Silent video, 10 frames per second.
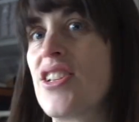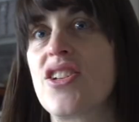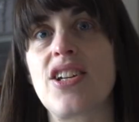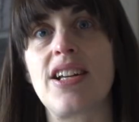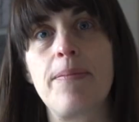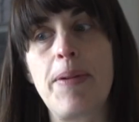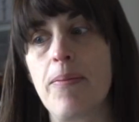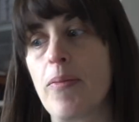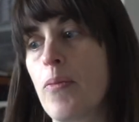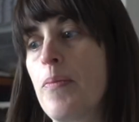And I've
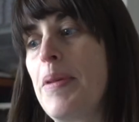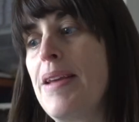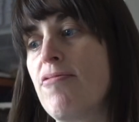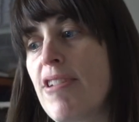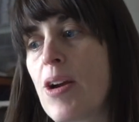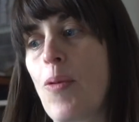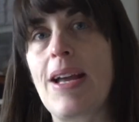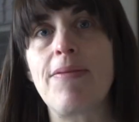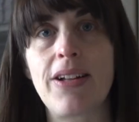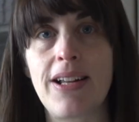been beavering
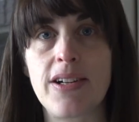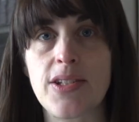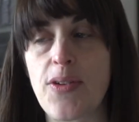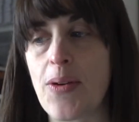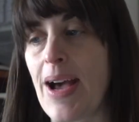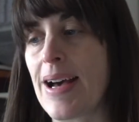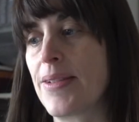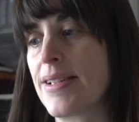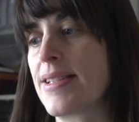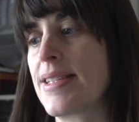away for the last few
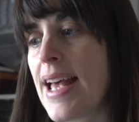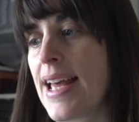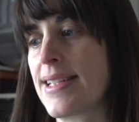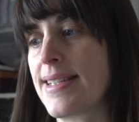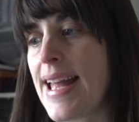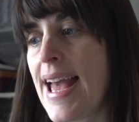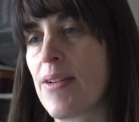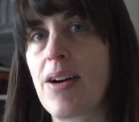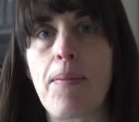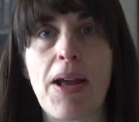hours. It's now
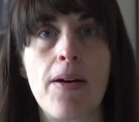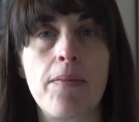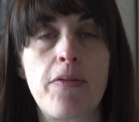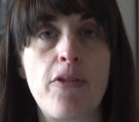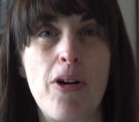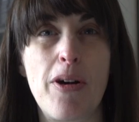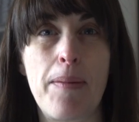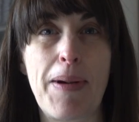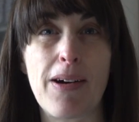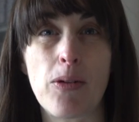coming up for
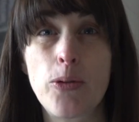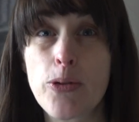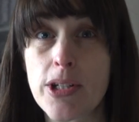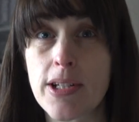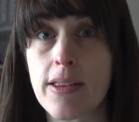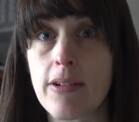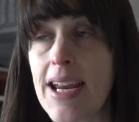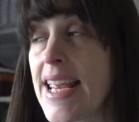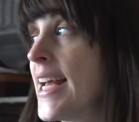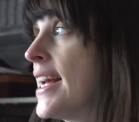about
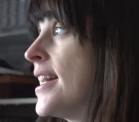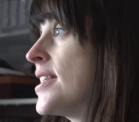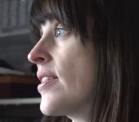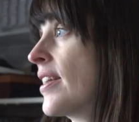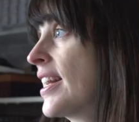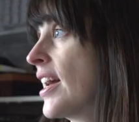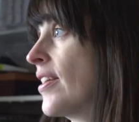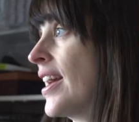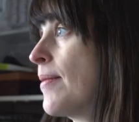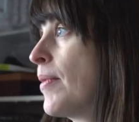2:45. So I'm going to go
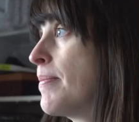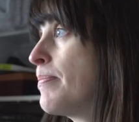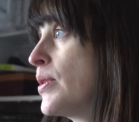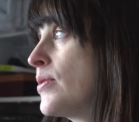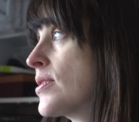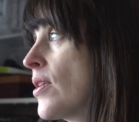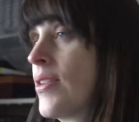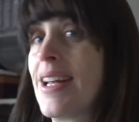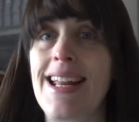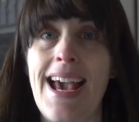and get my boots
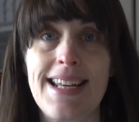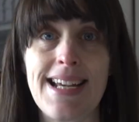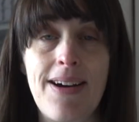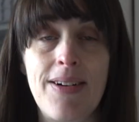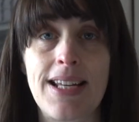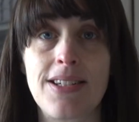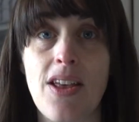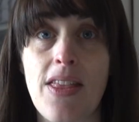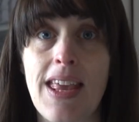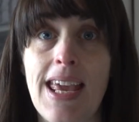on and head out
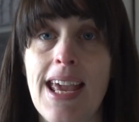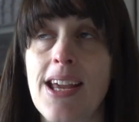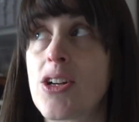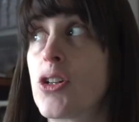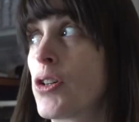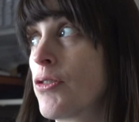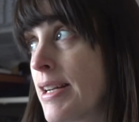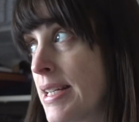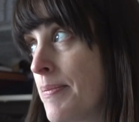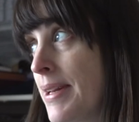into the
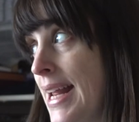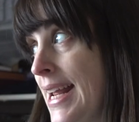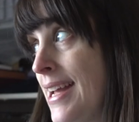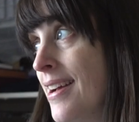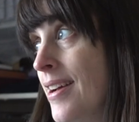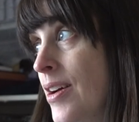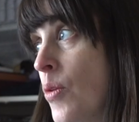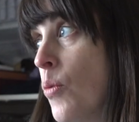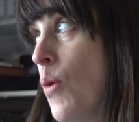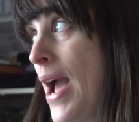incredibly
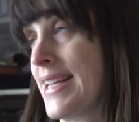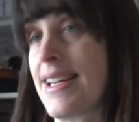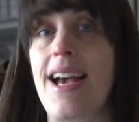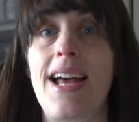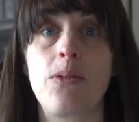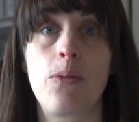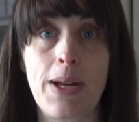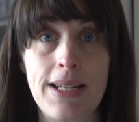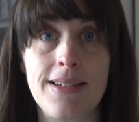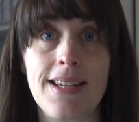wet and
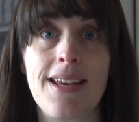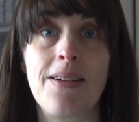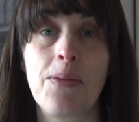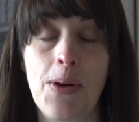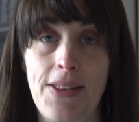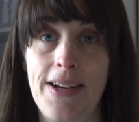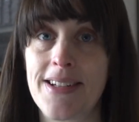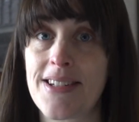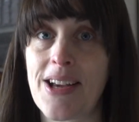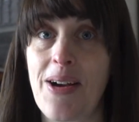windy weather
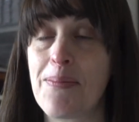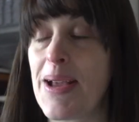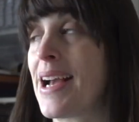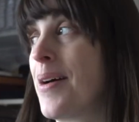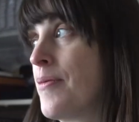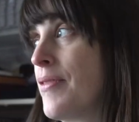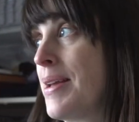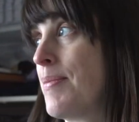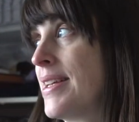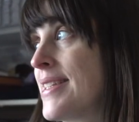to go and pick up
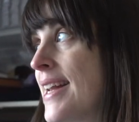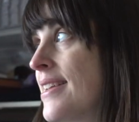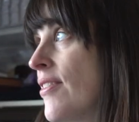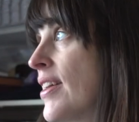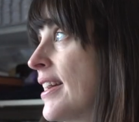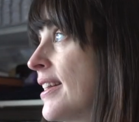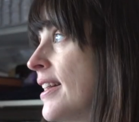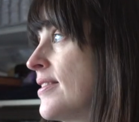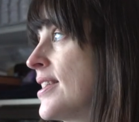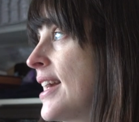Phoebe. Dan and I are going to
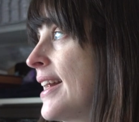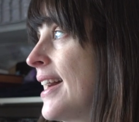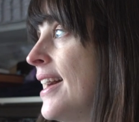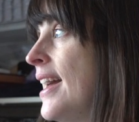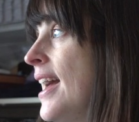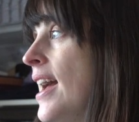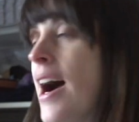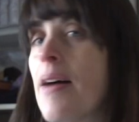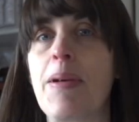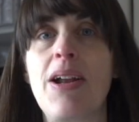go together.
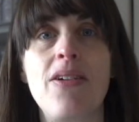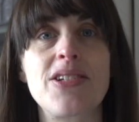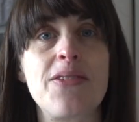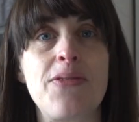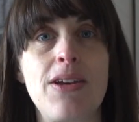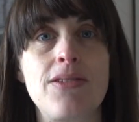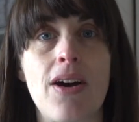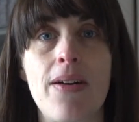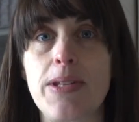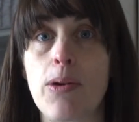I've been asked a few
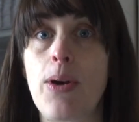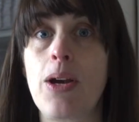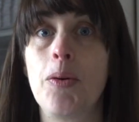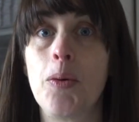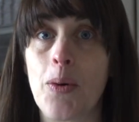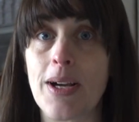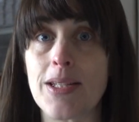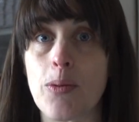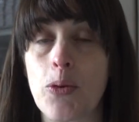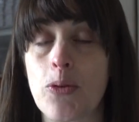times if we
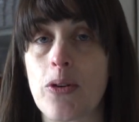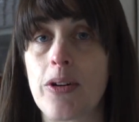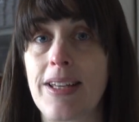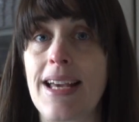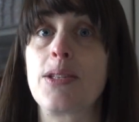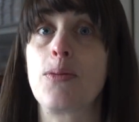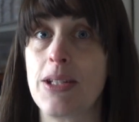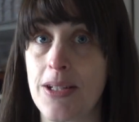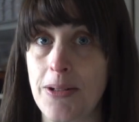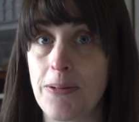always walk. Yes, we
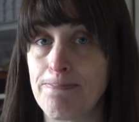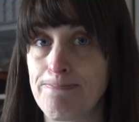do.